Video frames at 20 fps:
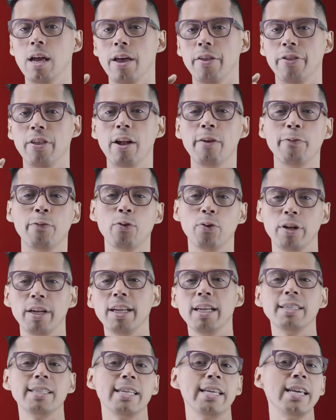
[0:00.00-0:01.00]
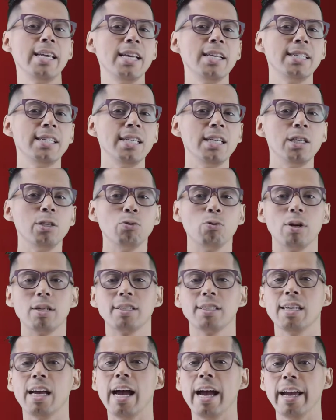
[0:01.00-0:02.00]
Therefore, it is easy to
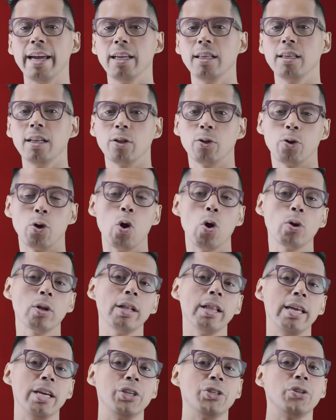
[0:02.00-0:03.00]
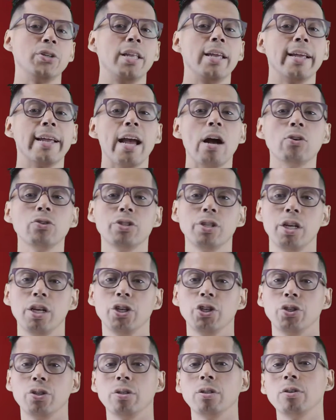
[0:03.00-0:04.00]
assign correlation and
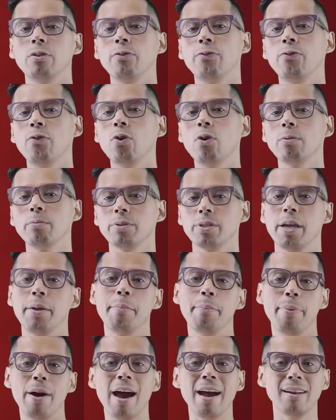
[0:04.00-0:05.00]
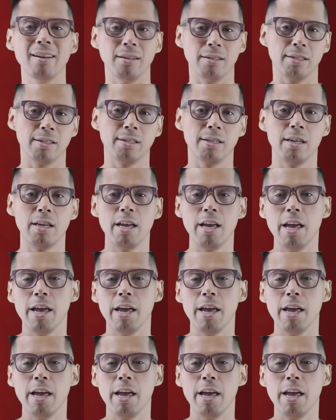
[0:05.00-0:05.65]
causation to forms and patterns